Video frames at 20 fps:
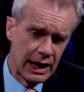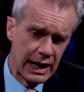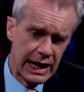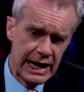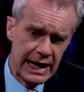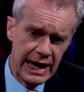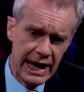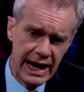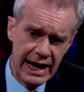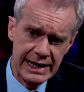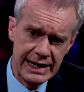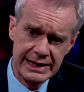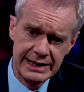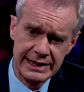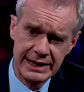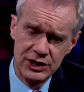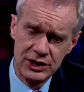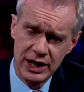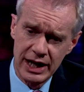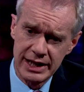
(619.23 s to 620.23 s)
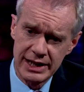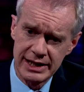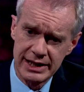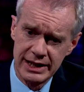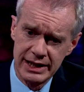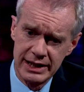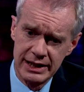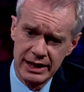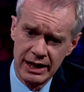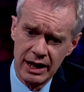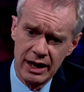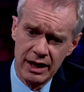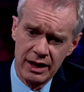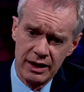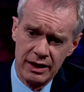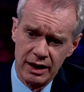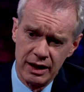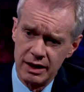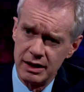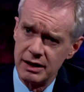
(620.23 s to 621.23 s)
He has suggested
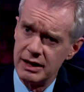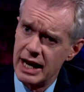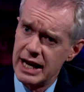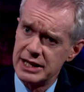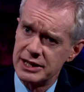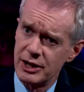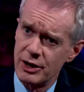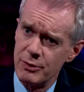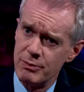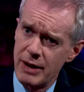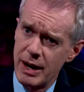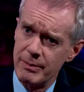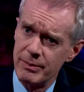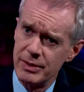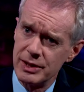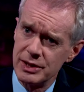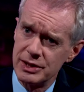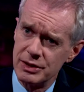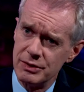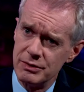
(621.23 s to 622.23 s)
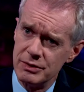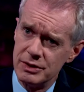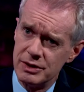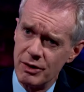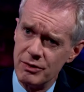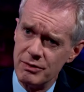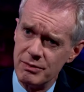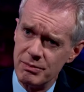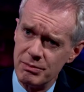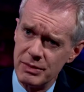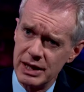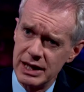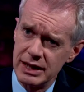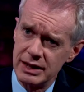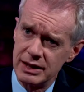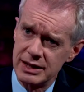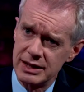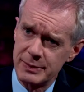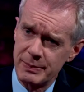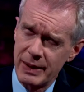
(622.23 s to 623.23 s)
that NATO members who don't
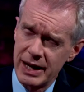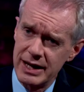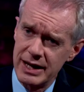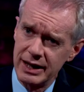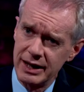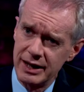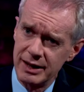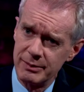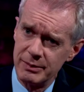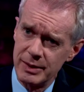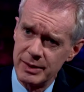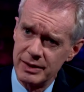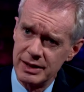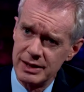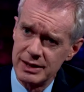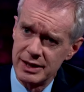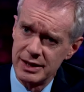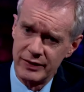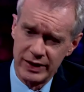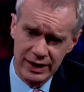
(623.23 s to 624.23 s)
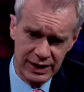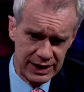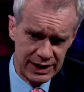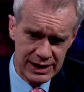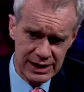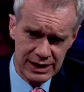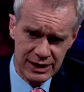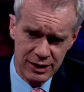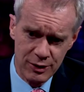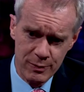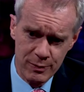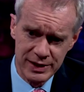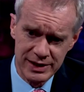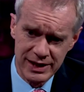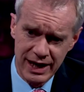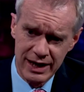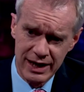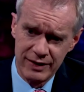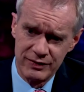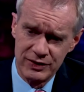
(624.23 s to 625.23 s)
meet the spending commitments of at least
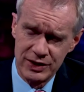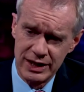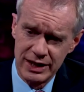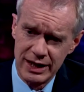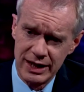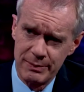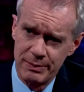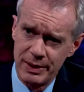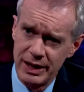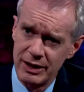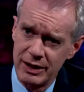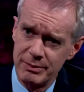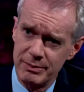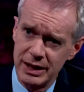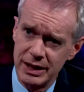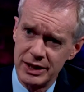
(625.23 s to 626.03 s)
2% of GDP on